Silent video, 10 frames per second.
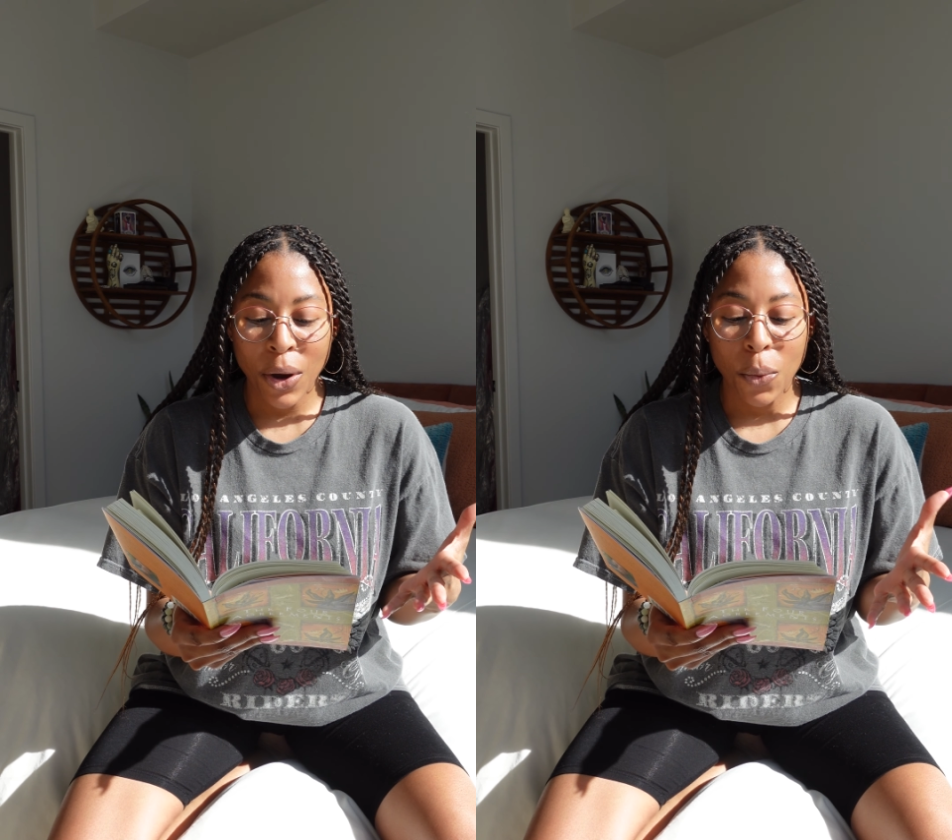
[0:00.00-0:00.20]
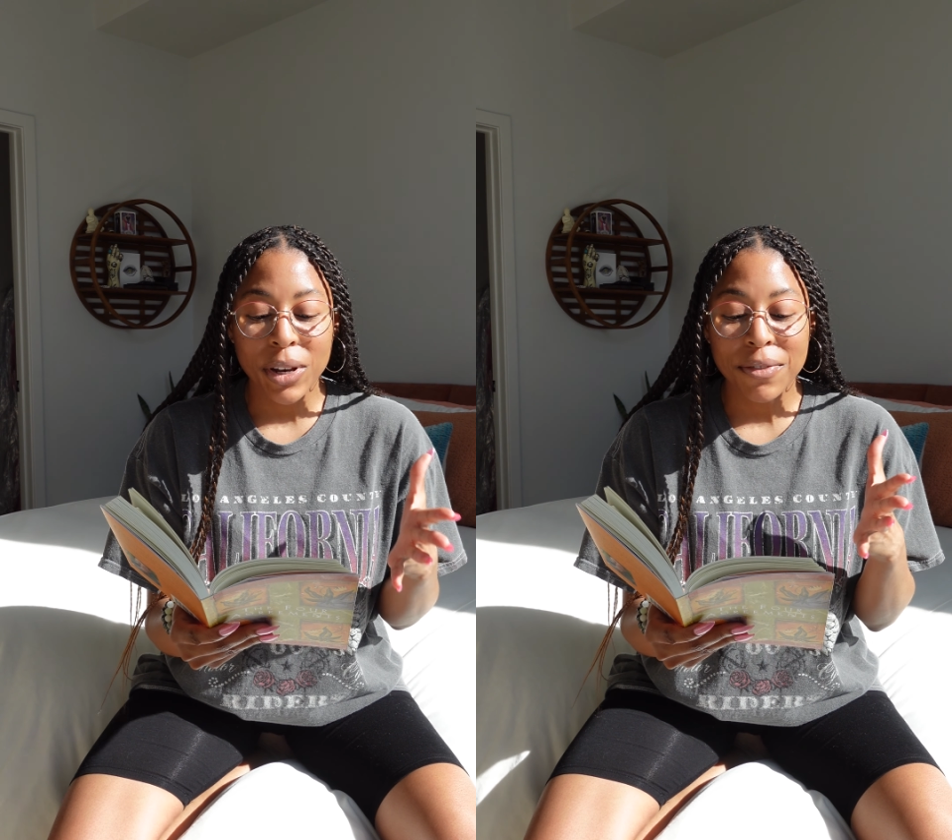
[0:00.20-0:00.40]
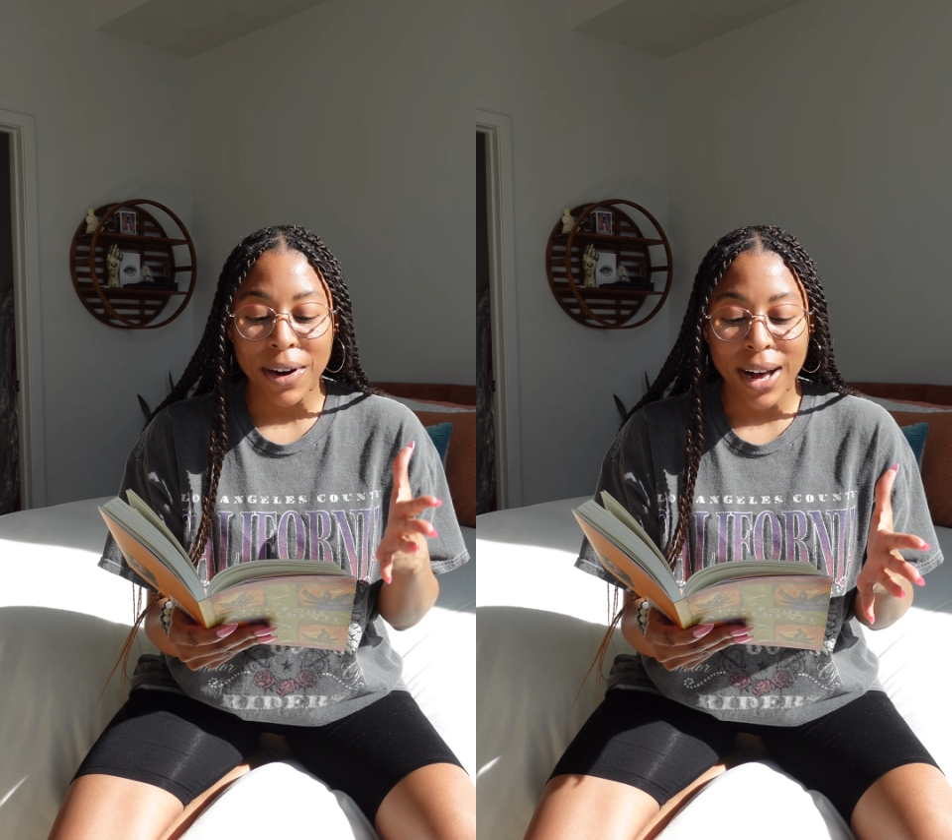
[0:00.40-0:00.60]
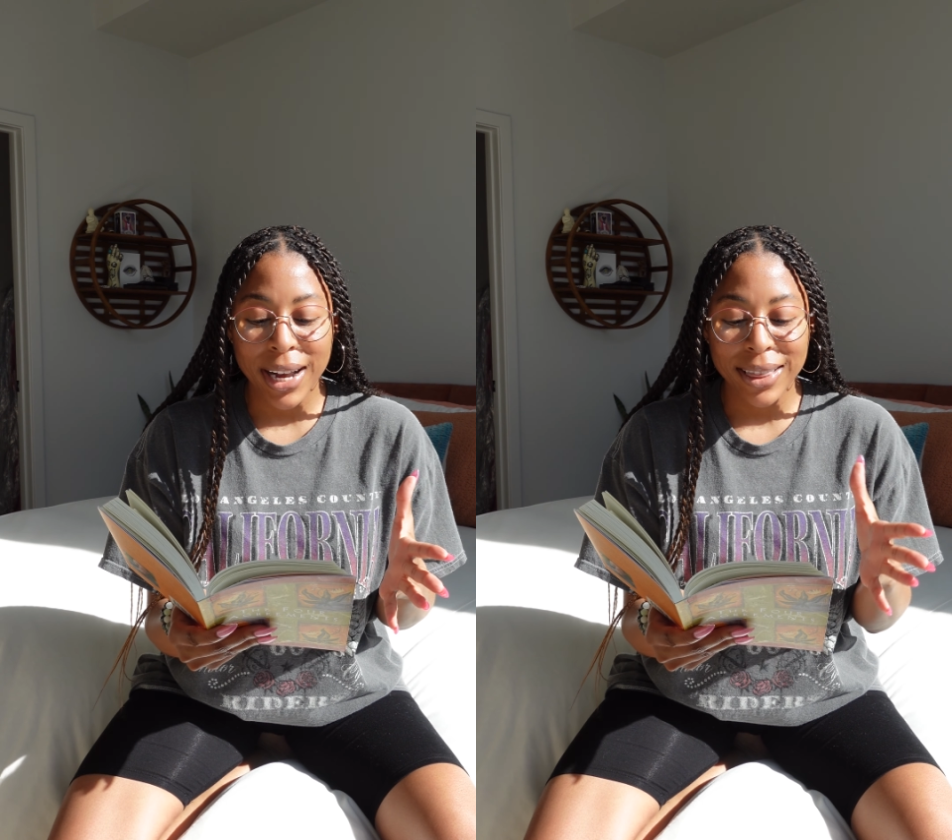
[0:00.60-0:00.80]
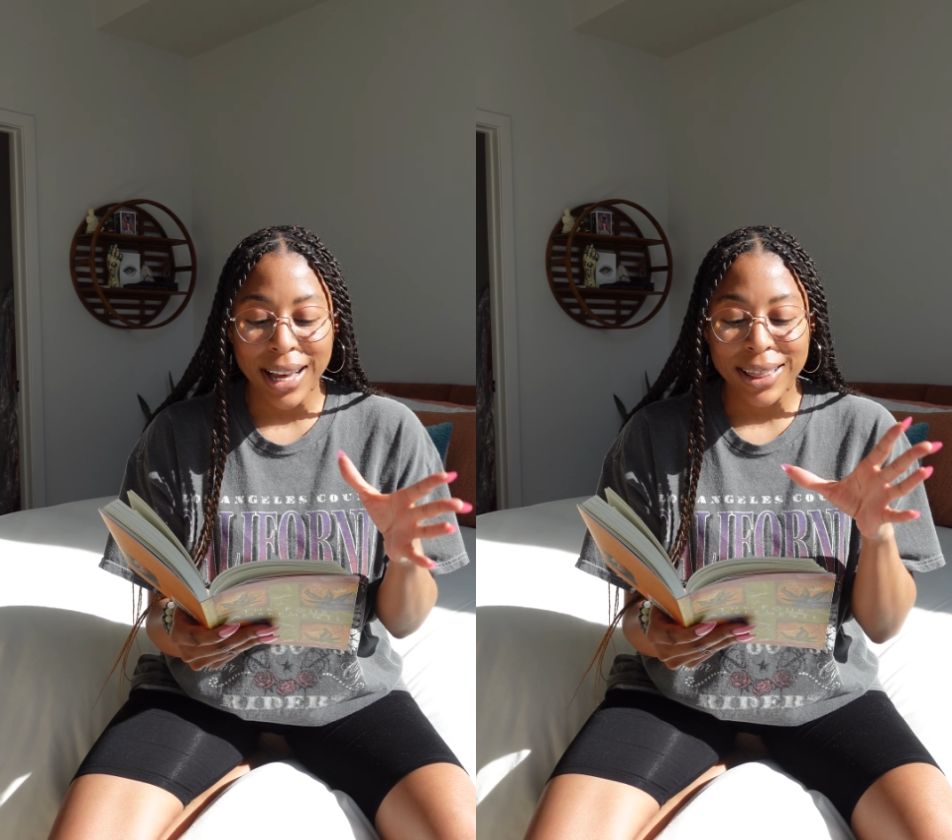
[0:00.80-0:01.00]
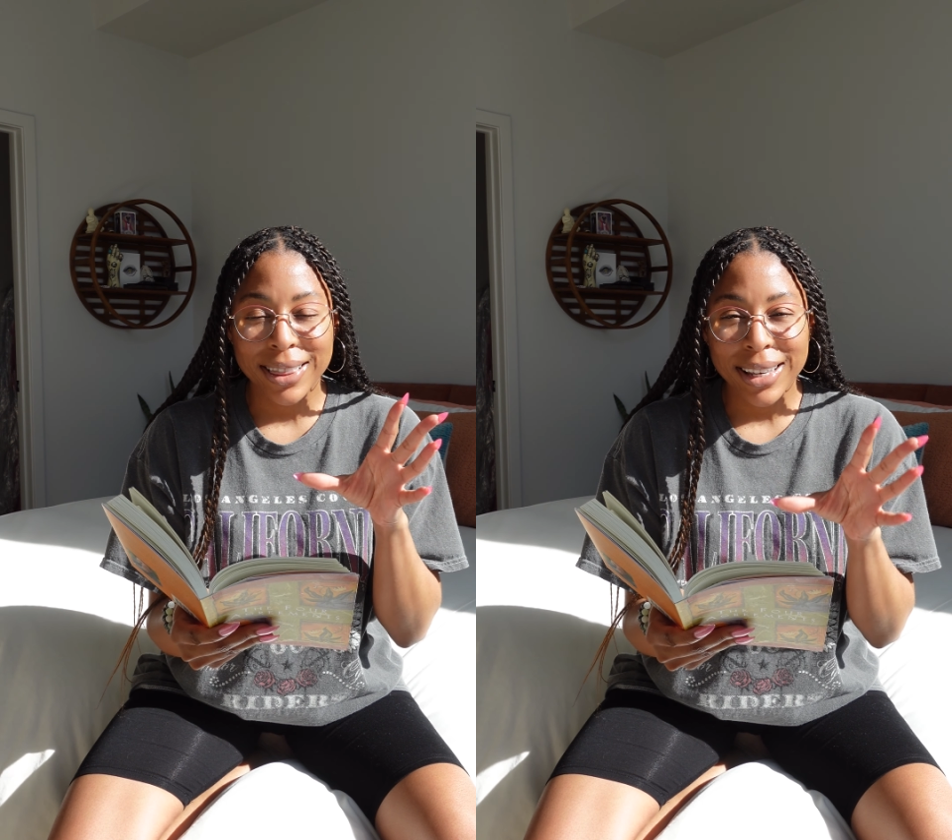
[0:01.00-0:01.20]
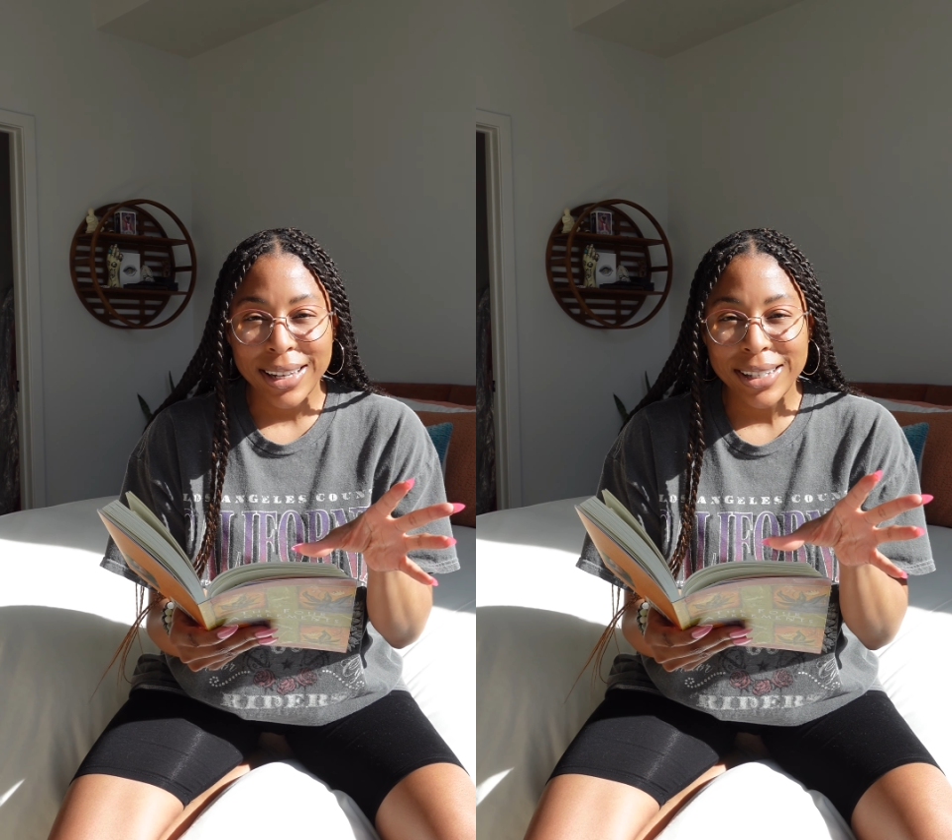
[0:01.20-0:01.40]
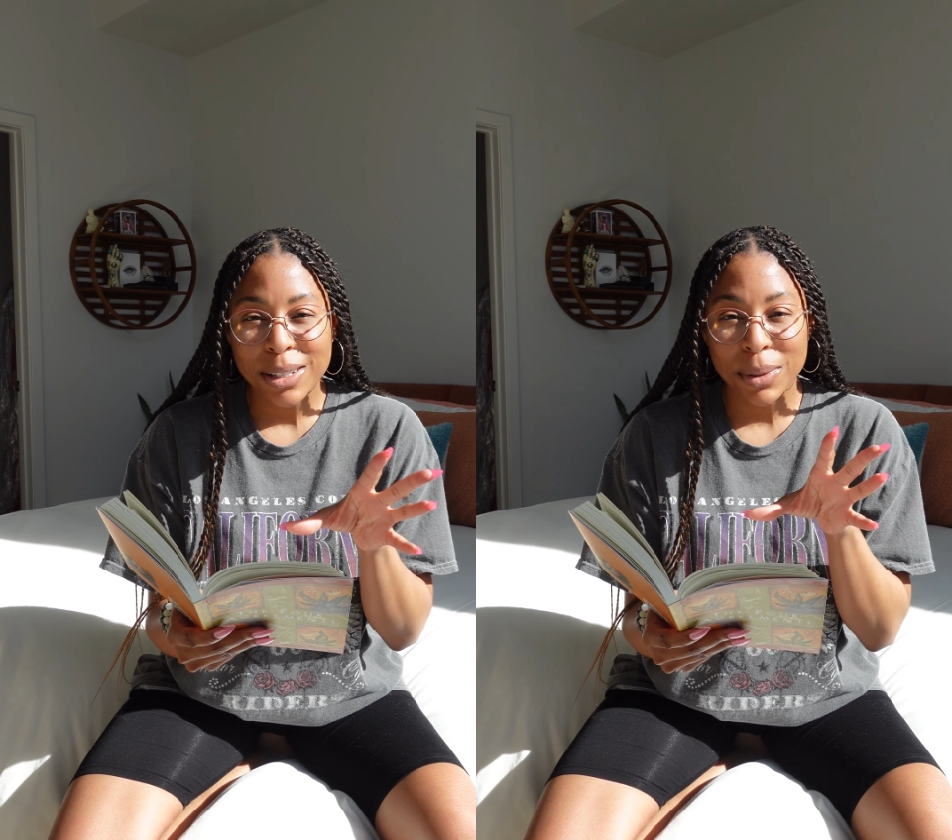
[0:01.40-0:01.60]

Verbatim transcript: we find that these